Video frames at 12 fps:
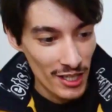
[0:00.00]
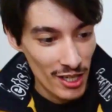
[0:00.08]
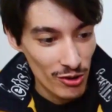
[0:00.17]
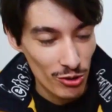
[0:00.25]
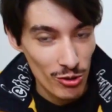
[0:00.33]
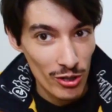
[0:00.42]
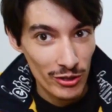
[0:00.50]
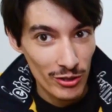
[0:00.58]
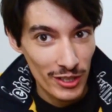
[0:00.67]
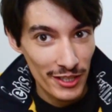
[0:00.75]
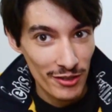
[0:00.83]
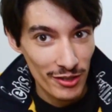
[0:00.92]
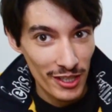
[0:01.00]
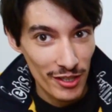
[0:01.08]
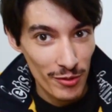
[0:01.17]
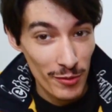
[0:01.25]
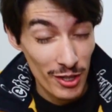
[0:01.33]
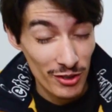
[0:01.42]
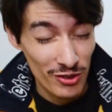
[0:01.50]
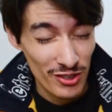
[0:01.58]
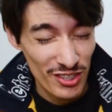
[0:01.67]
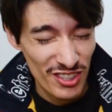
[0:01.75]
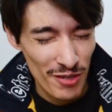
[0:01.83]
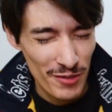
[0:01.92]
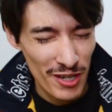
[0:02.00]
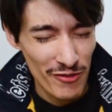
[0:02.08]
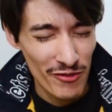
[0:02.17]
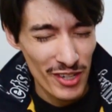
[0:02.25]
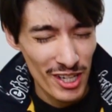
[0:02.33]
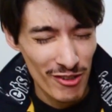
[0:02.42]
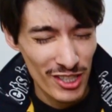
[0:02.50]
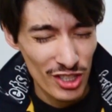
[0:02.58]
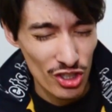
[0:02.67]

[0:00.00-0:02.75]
Now, as you all know, Godzilla King of the Monsters is coming out very